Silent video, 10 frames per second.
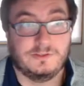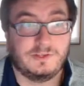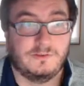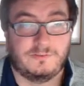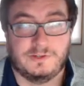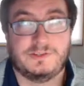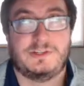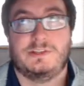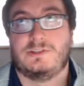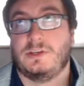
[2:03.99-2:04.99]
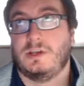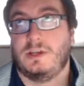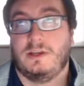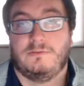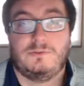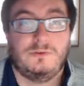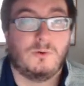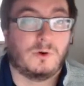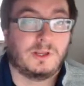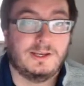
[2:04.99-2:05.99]
So, for instance, two
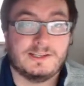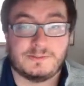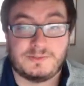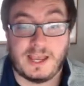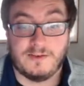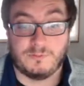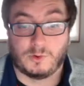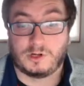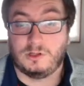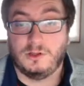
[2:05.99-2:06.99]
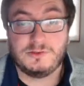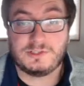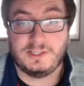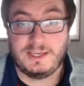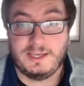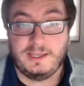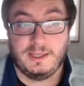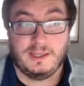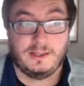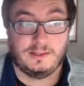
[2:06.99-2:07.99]
organisms have more closely
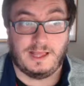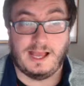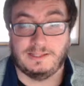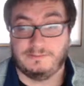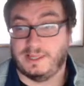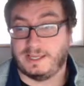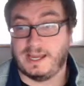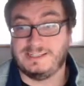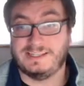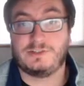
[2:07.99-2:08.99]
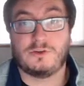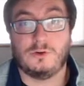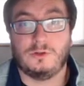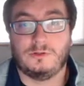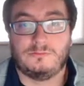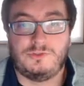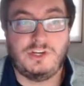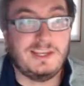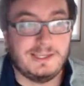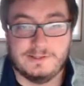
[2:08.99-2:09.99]
identical
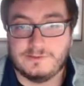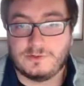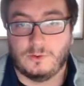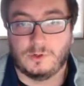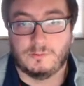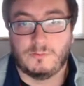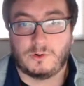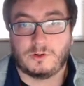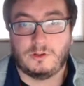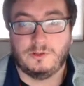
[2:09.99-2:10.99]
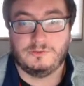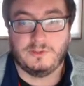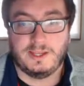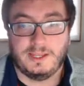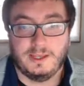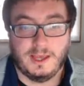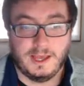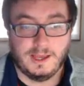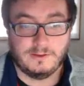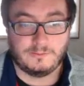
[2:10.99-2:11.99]
genes or more closely
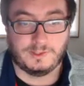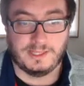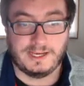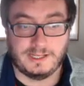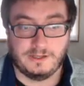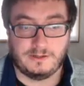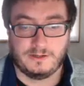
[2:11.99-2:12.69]
related